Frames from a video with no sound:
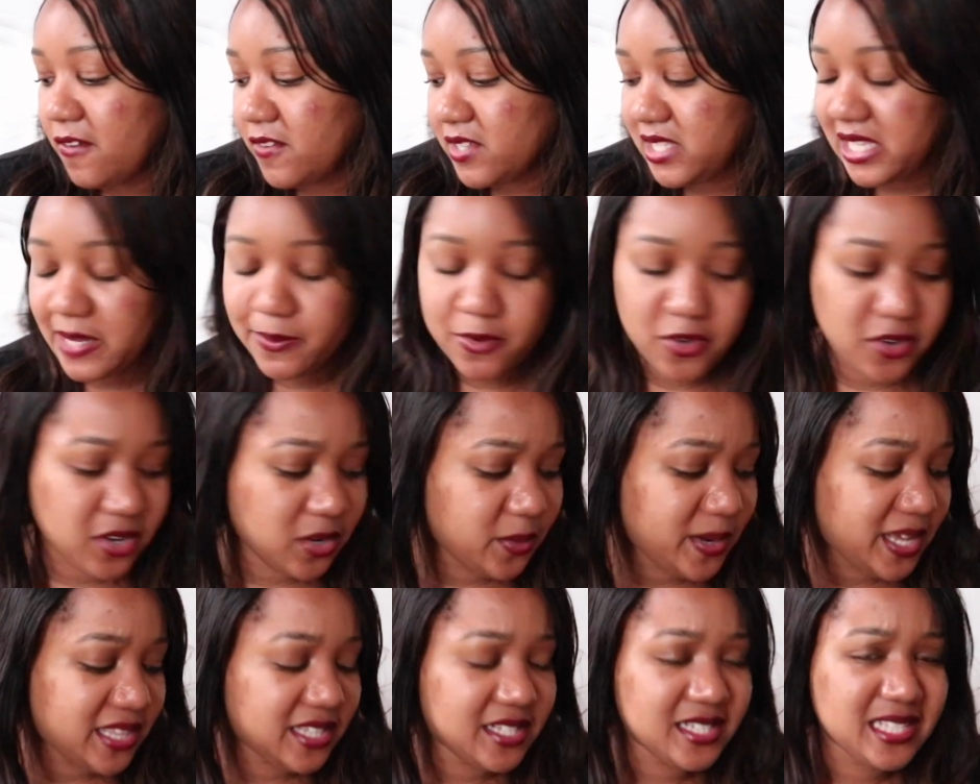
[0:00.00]
Obviously I'm not
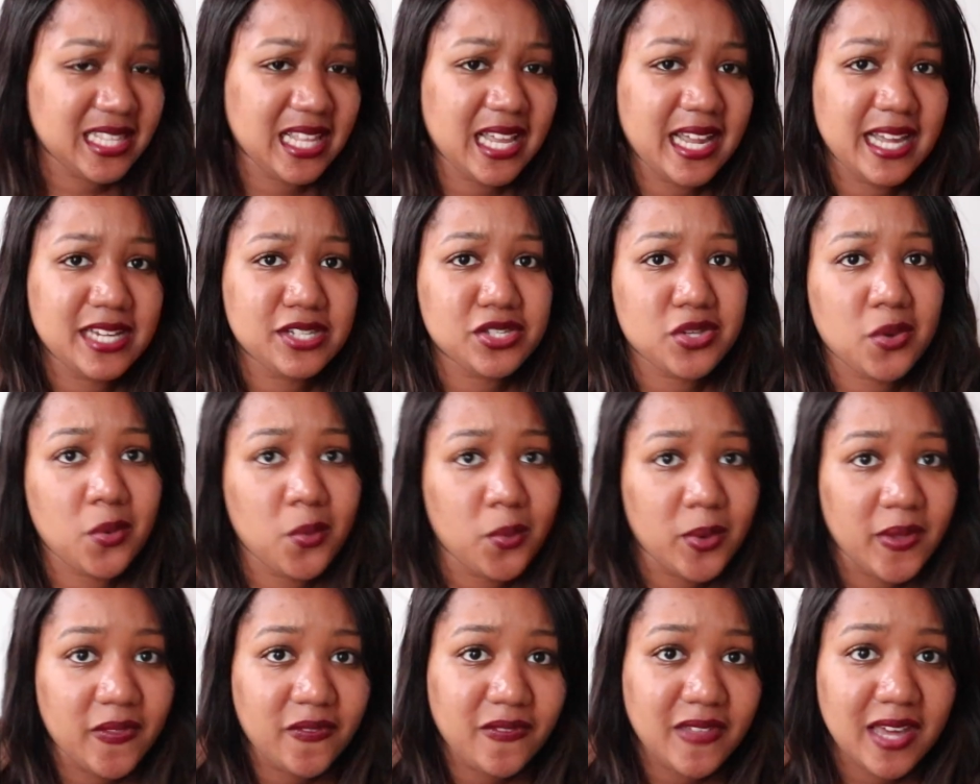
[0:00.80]
going to wear the slides
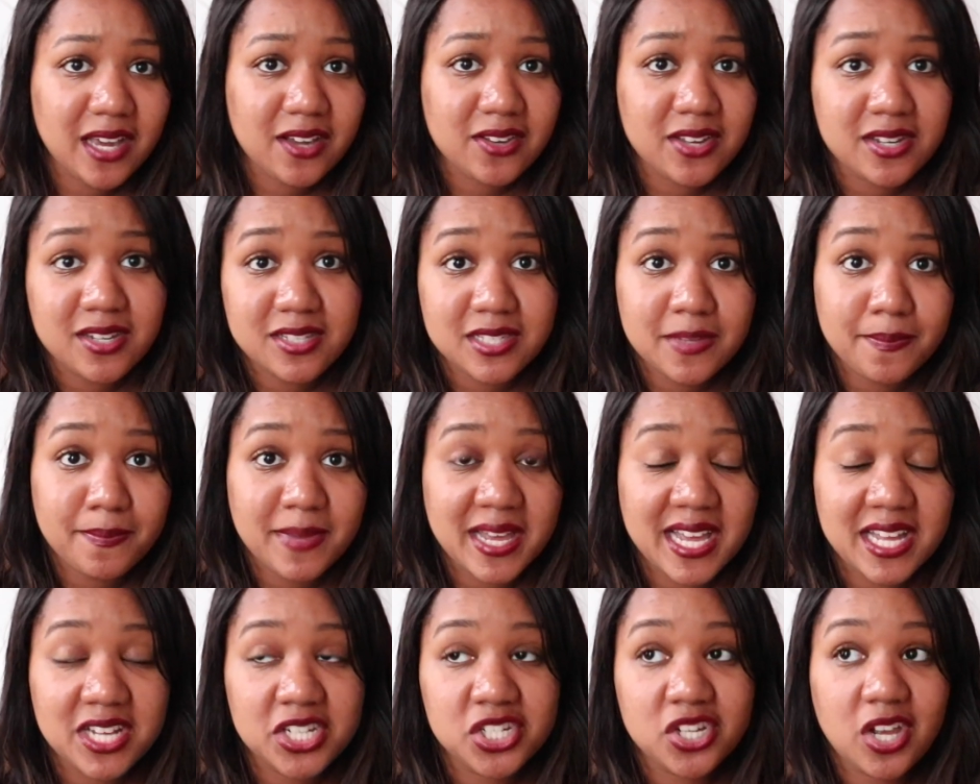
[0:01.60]
with that because it doesn't
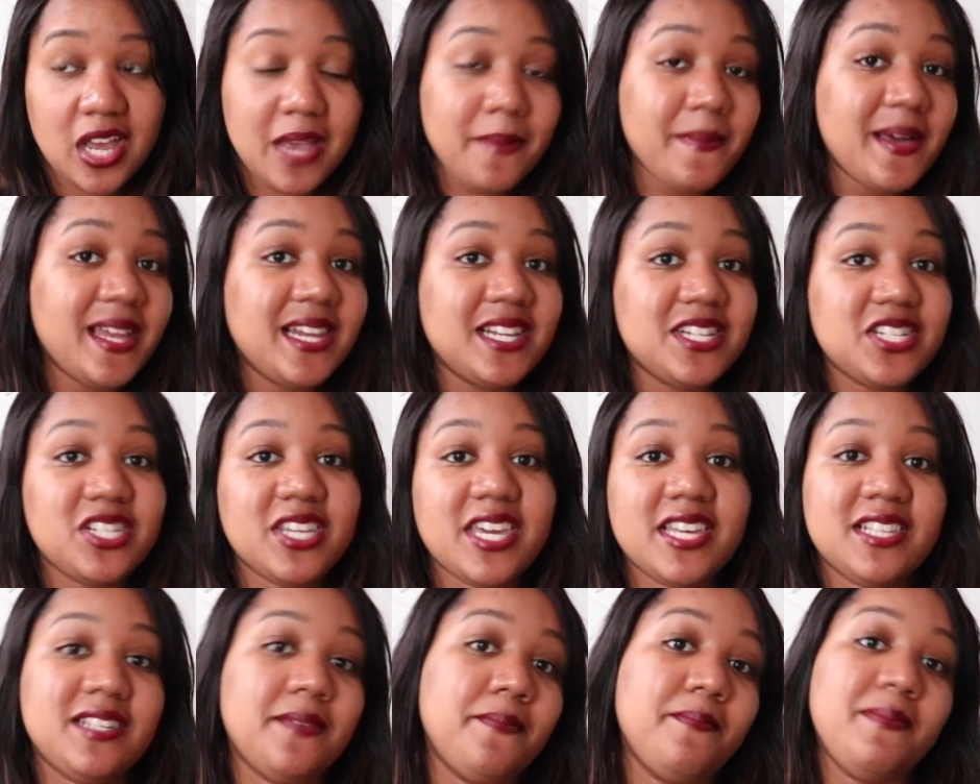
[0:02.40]
match. I managed
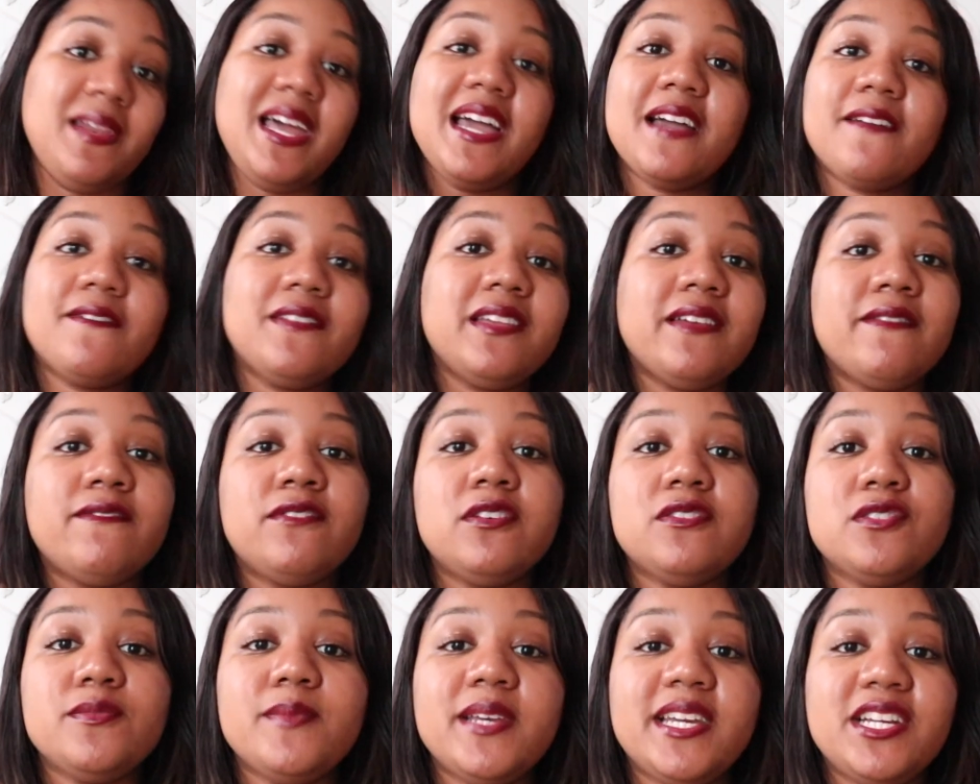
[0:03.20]
to get some black
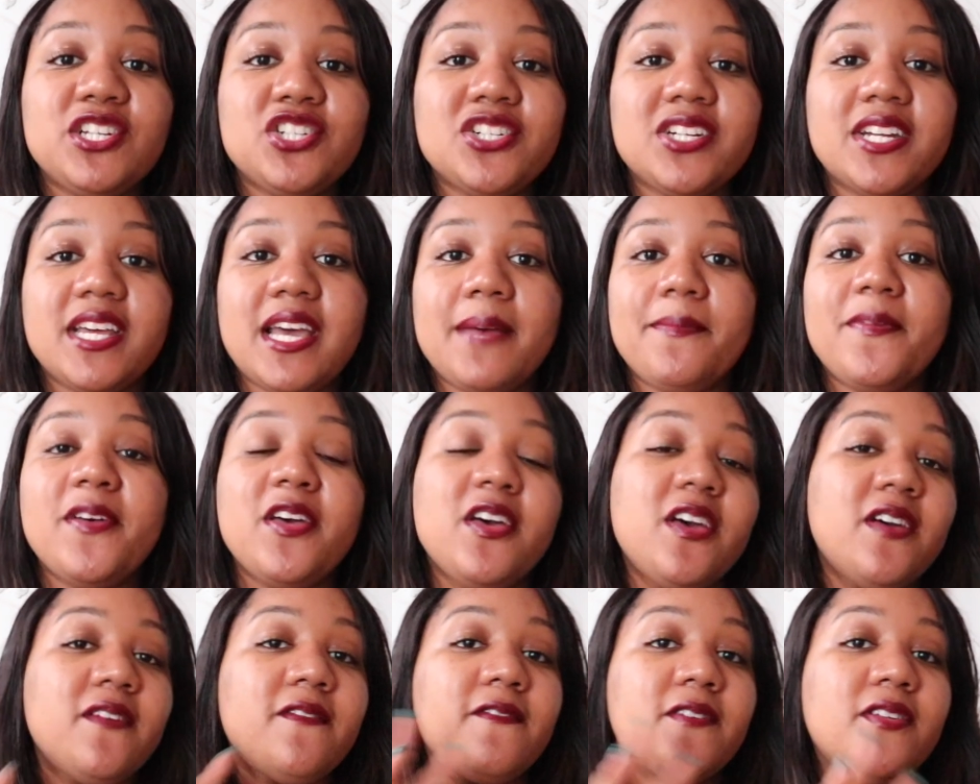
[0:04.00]
flip-flops from H&M
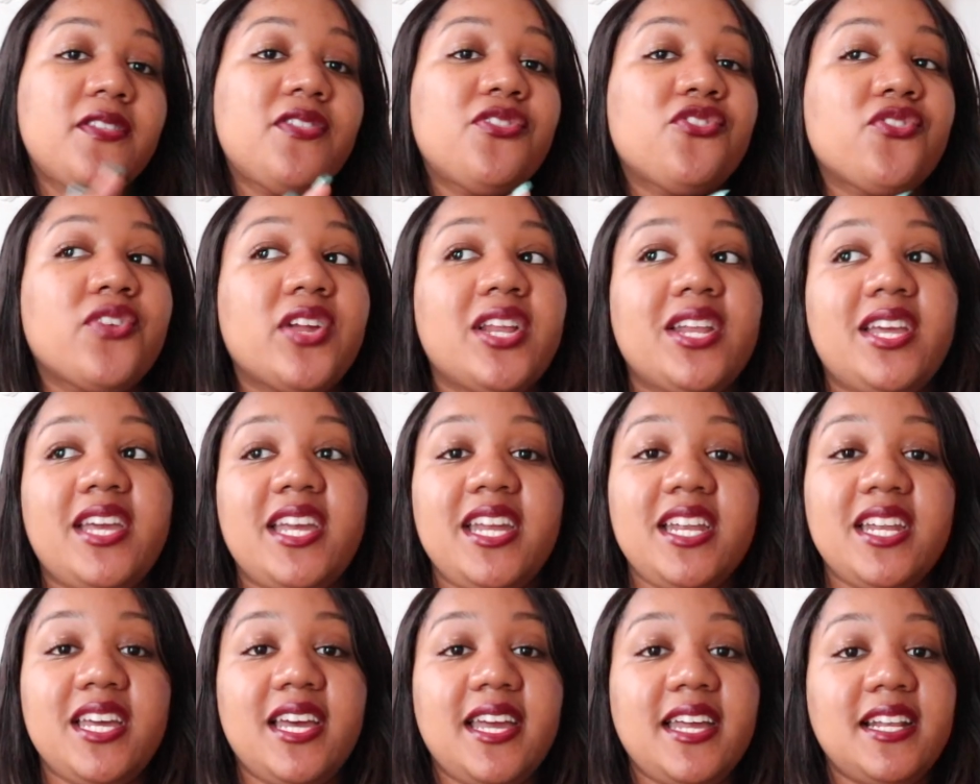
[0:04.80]
for
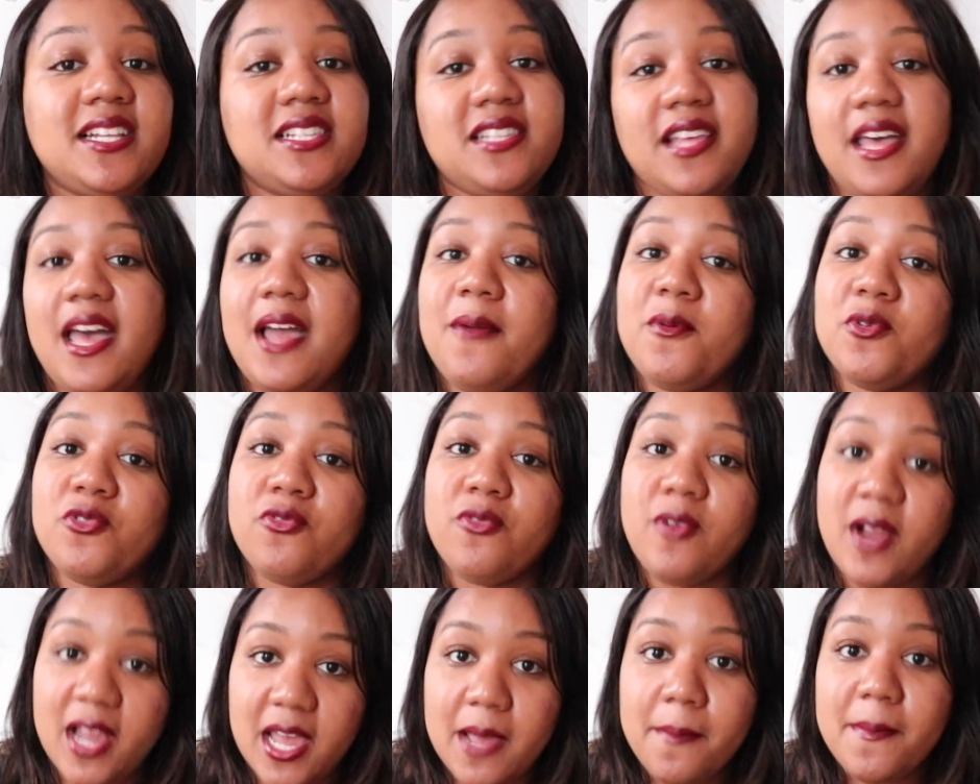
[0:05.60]
$3.99, so I would
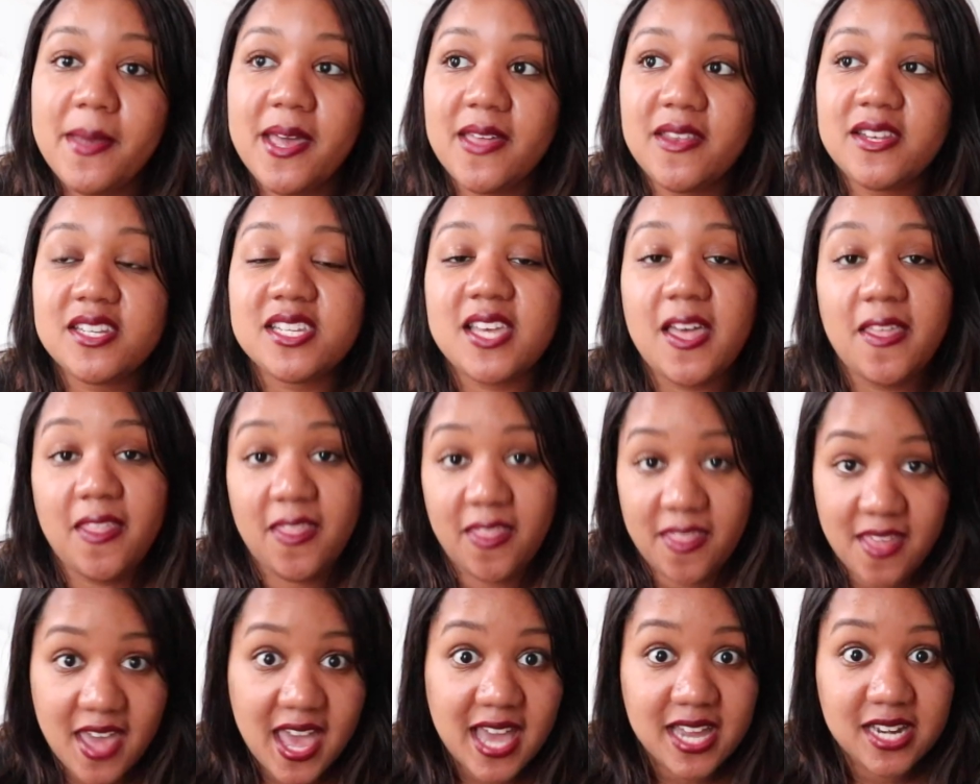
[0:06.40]
recommend
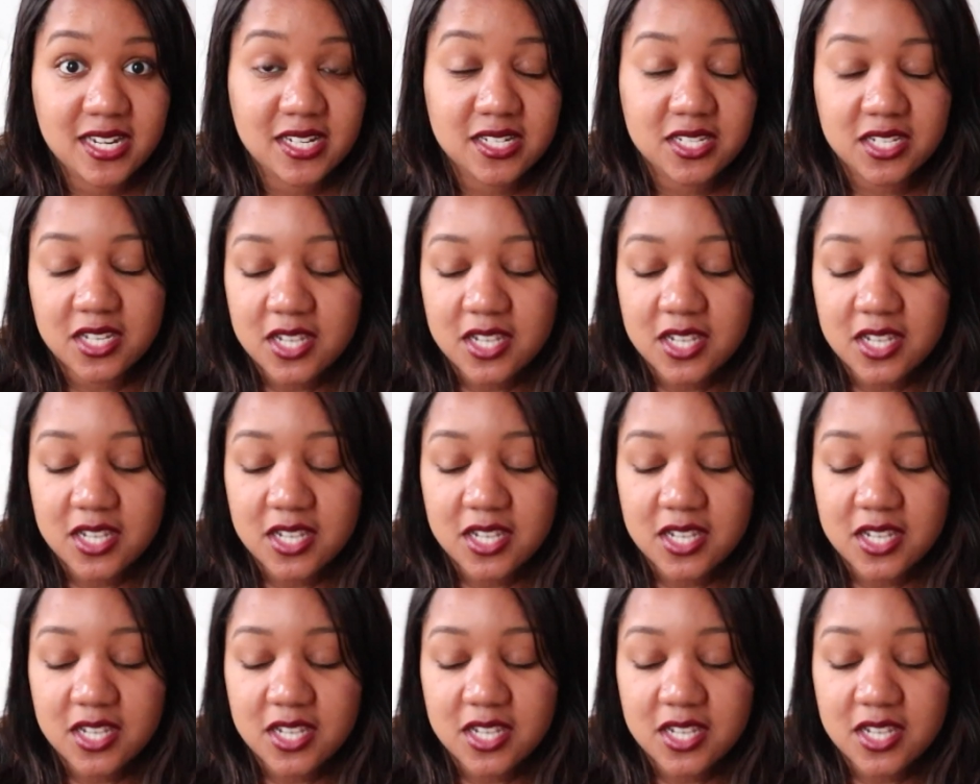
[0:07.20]
that.